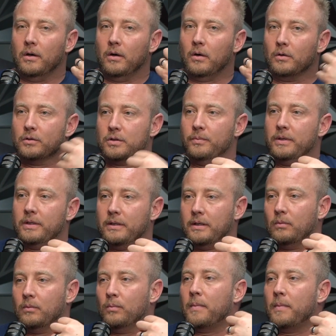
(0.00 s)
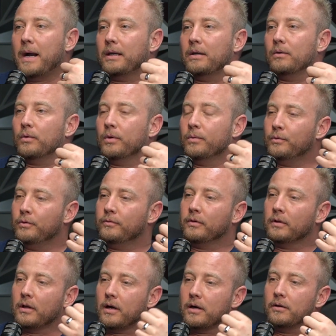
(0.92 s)
ultimately might remove
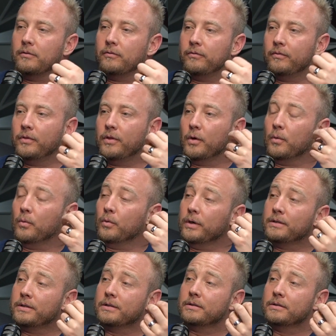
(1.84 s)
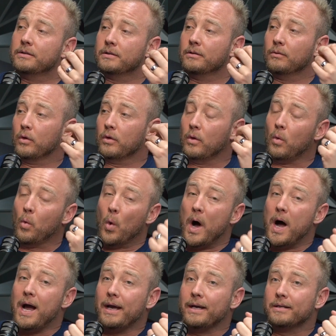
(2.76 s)
a lot of the reasons or the
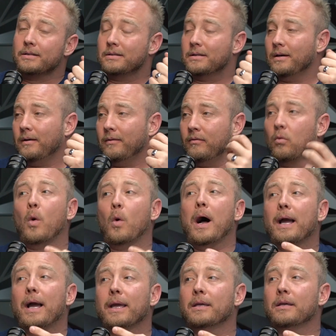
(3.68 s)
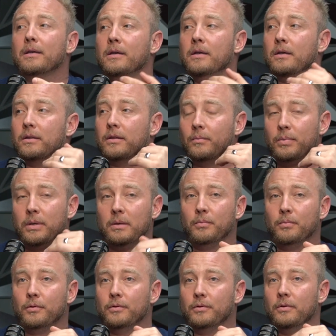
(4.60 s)
whys of why the
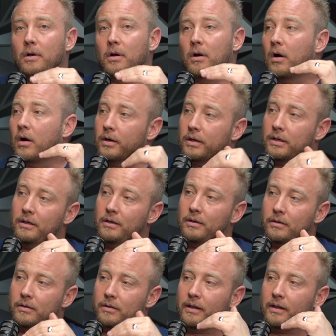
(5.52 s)
people are here.